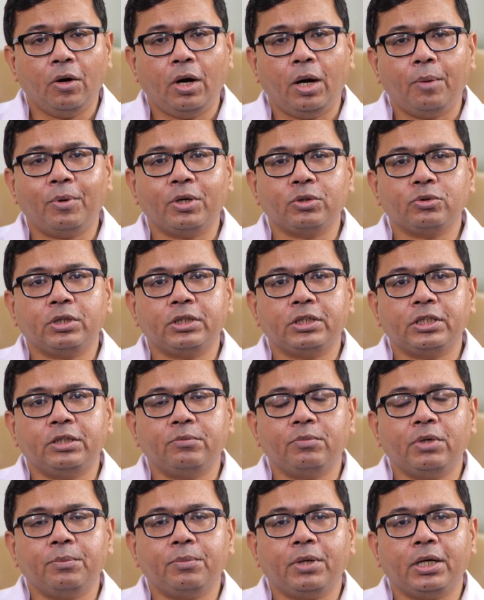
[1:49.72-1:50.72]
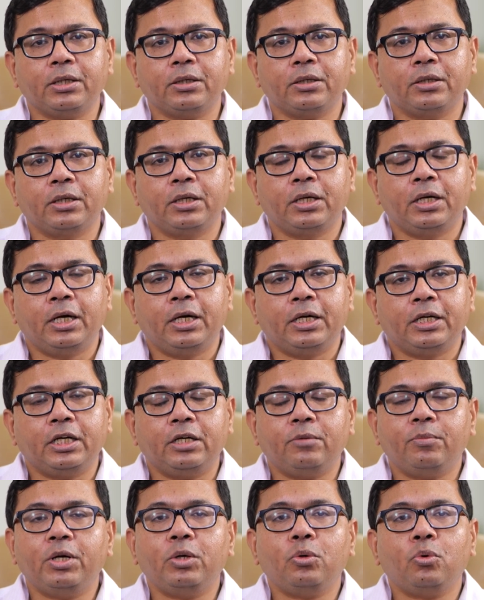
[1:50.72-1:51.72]
About the treatment part,
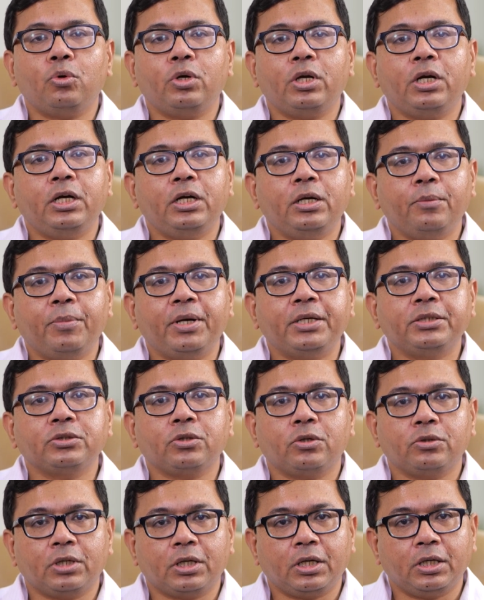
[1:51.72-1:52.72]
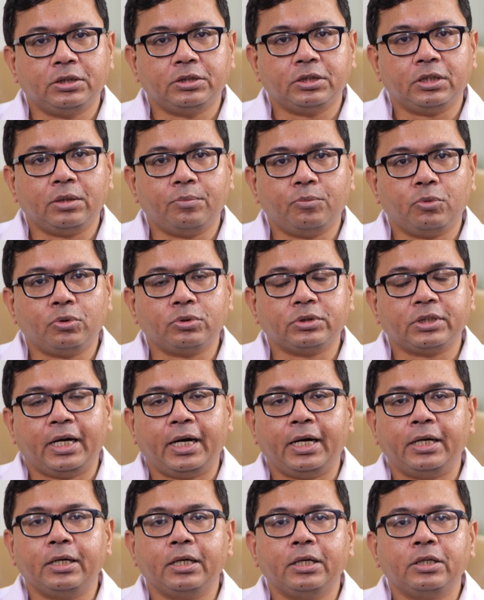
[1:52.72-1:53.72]
treatment totally depends on the culture reports,
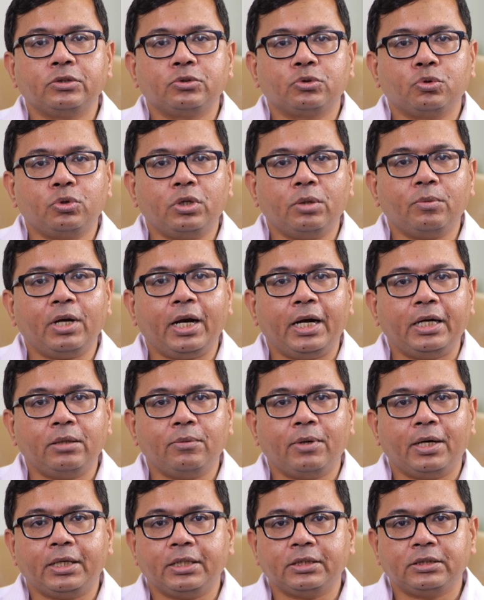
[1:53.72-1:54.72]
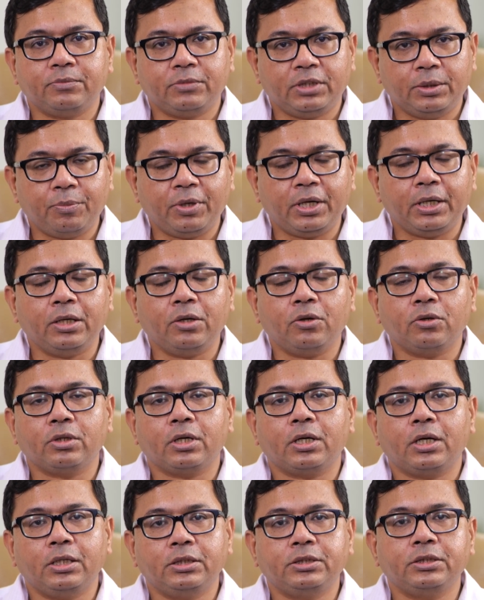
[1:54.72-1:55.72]
and suitable antibiotics depending on
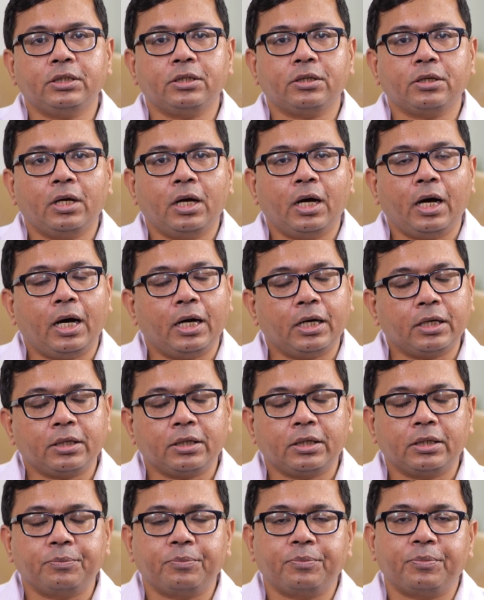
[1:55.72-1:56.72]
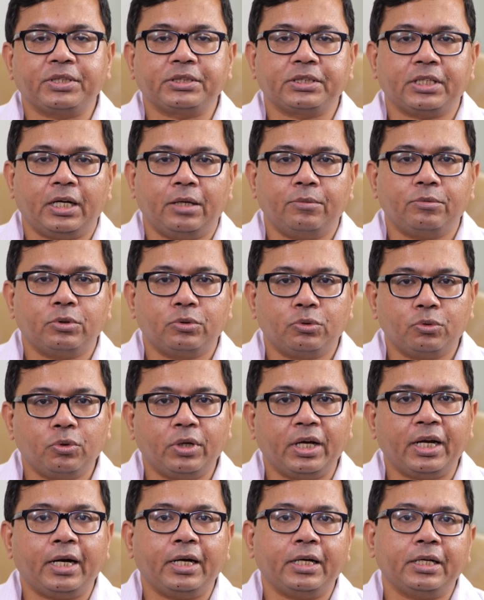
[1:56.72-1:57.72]
the culture are prescribed to
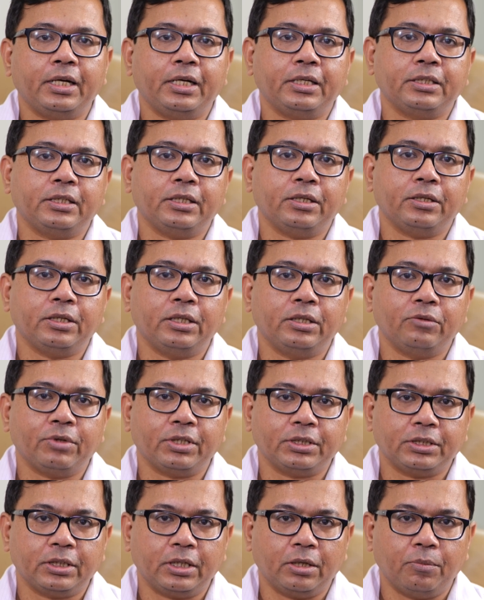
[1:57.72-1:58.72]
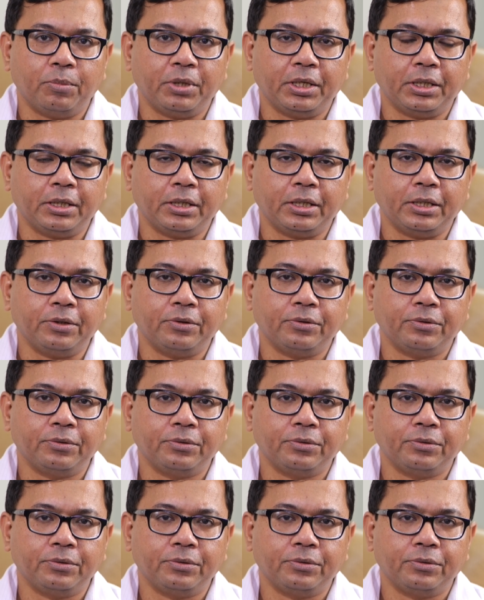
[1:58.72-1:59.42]
eradicate the infection completely.